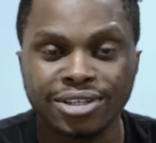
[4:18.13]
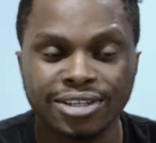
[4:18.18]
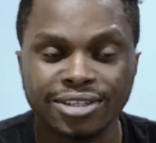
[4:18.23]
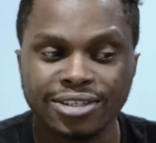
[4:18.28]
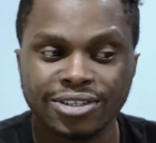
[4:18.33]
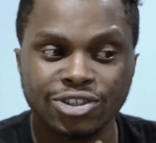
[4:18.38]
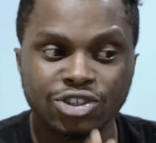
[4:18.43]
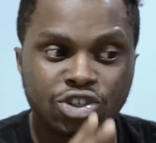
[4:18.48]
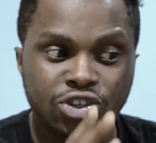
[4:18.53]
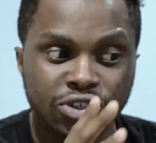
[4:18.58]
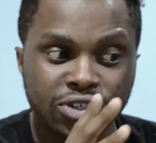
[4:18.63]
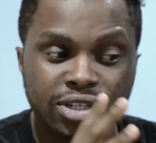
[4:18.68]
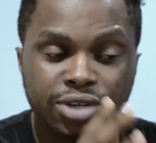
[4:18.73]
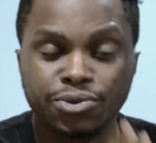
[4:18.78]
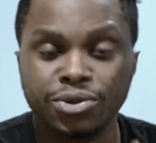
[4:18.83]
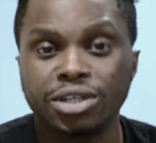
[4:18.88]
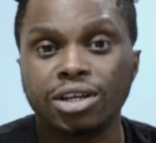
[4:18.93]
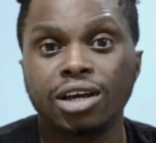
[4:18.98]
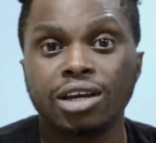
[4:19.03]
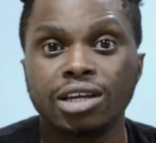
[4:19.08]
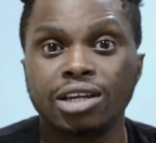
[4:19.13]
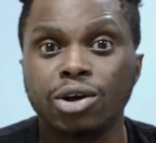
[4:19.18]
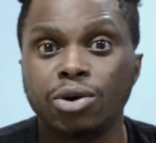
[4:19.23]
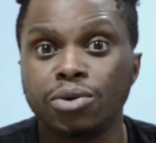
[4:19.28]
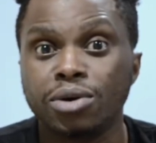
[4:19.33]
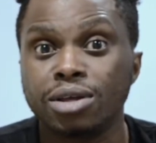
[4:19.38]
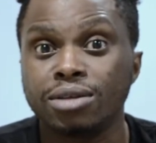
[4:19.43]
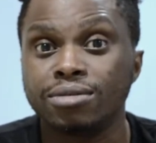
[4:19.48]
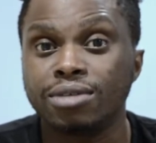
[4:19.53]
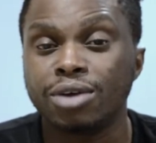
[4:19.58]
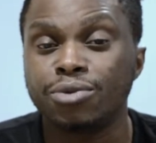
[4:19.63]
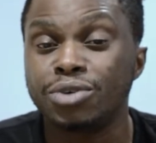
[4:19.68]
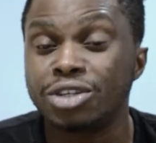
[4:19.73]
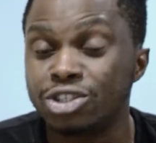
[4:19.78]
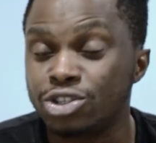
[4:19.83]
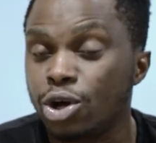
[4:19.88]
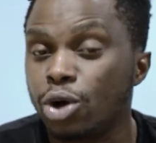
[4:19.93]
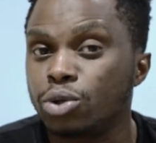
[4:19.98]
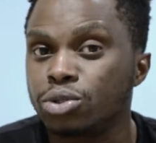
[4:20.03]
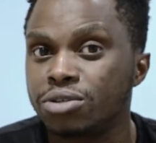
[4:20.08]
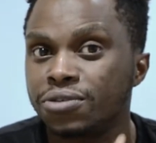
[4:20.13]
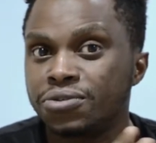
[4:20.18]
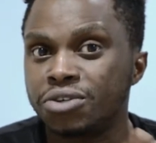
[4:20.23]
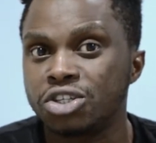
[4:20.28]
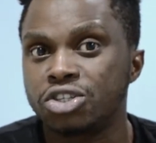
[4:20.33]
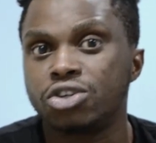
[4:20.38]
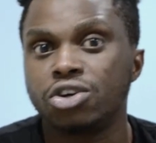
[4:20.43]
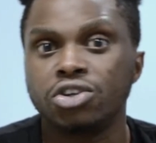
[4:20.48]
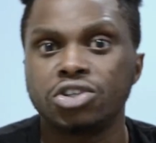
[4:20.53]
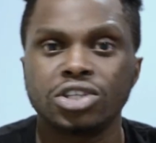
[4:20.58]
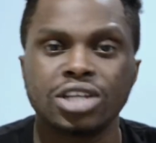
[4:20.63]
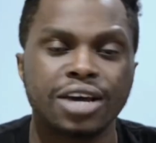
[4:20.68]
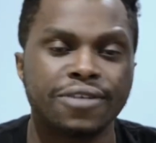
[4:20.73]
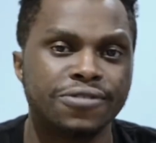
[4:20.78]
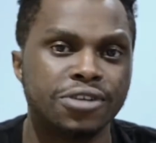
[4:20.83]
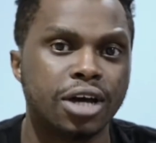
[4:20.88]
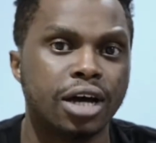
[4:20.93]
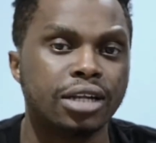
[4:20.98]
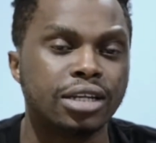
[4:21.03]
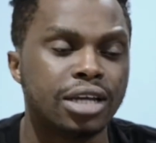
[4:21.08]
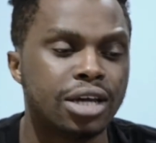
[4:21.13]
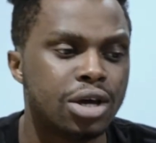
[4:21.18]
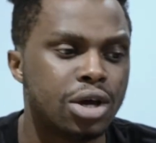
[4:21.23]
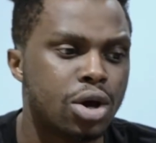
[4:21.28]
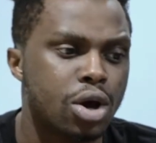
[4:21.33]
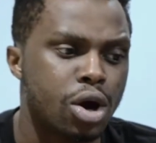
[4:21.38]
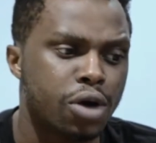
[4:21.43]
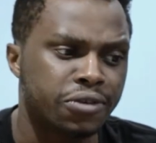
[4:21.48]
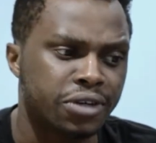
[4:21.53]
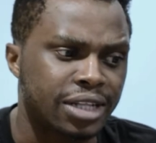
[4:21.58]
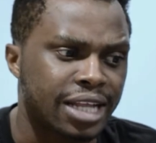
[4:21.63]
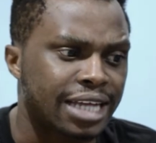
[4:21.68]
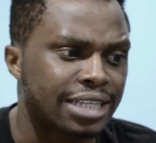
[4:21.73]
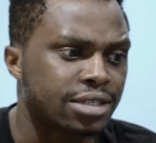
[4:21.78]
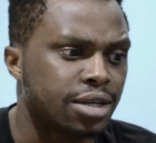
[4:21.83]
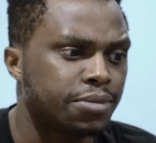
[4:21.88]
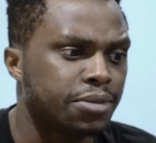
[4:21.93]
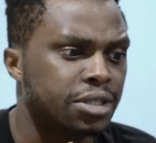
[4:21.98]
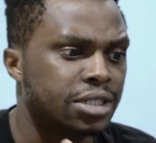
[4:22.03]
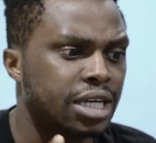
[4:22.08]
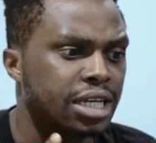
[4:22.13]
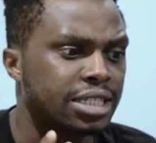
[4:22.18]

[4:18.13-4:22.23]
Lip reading: This is just a result of research that I've done over the last couple of